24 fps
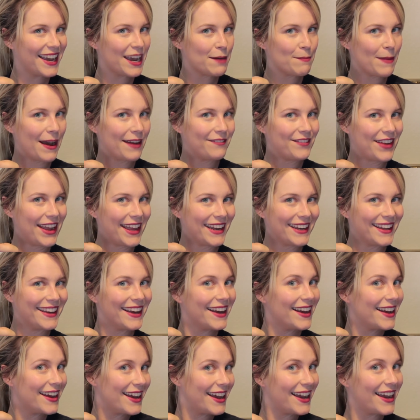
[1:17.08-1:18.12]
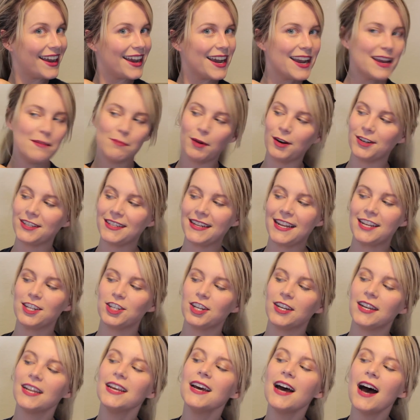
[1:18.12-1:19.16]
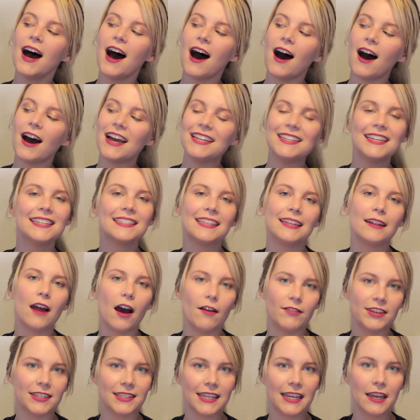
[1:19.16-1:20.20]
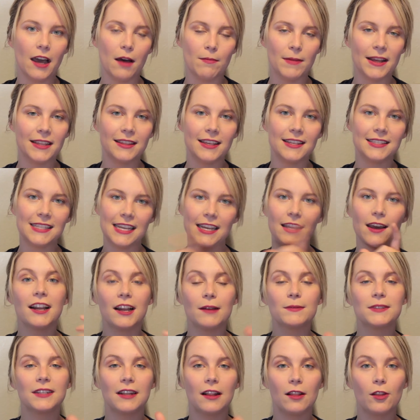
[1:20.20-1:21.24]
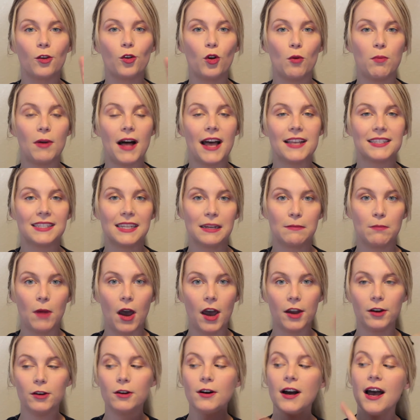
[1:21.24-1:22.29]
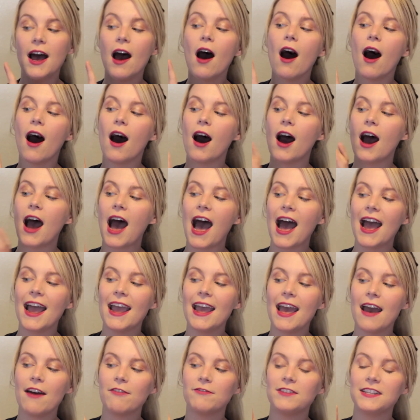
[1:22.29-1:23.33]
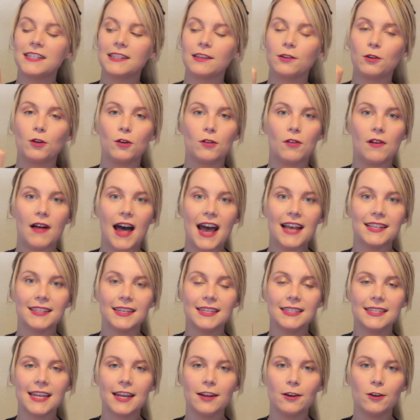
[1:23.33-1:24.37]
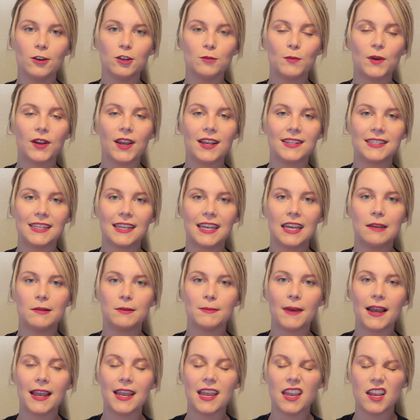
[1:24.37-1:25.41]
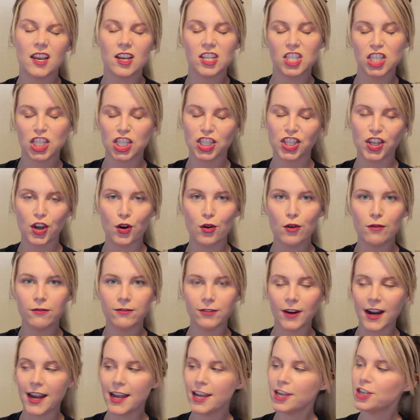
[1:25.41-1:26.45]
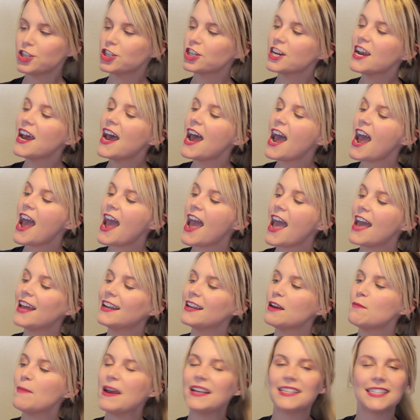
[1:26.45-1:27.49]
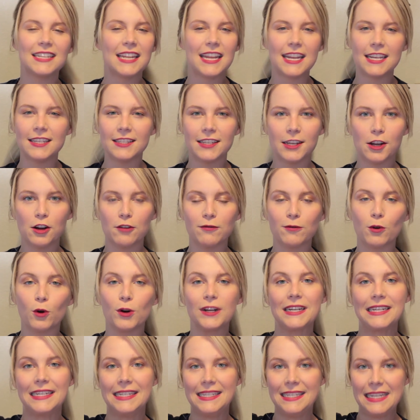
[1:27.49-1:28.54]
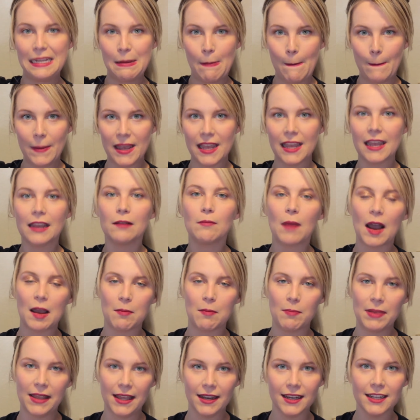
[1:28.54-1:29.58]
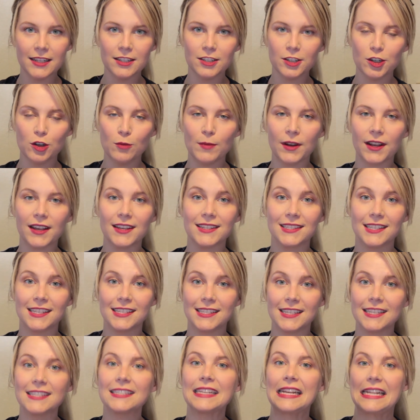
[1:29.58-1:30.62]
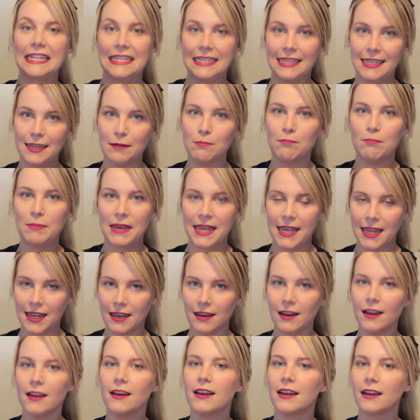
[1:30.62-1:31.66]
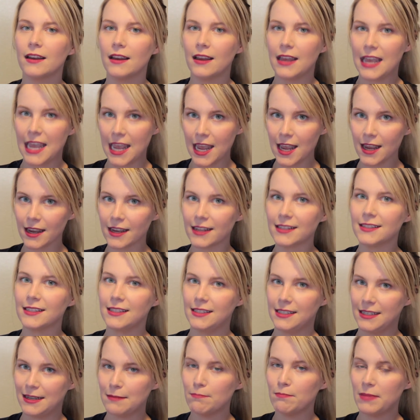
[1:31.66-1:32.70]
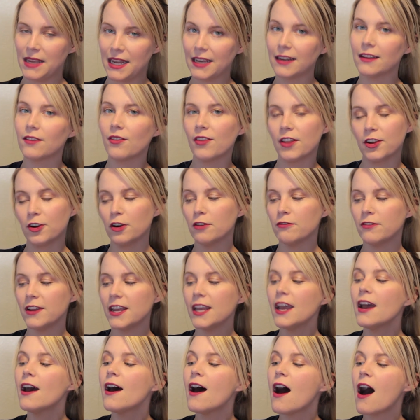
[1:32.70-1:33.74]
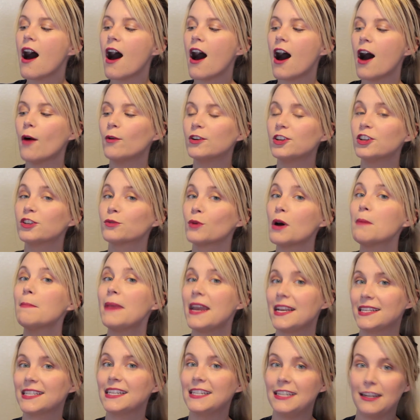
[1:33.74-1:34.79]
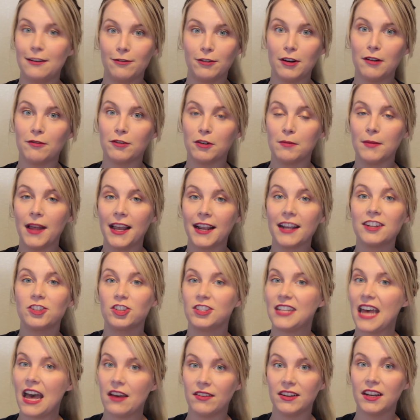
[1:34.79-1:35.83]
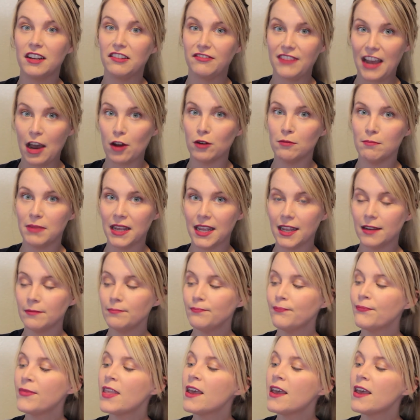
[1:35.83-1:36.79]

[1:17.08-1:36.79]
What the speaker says: my Vanna impersonation. It doesn't obviously come like this. It comes in a little plastic bottle. I have these little glass containers because it keeps my ink so fresh, and it makes it easier for dipping my pen into, because this is dip pen ink. It's dip pen calligraphy. Which is what makes it different from like just having a fountain pen.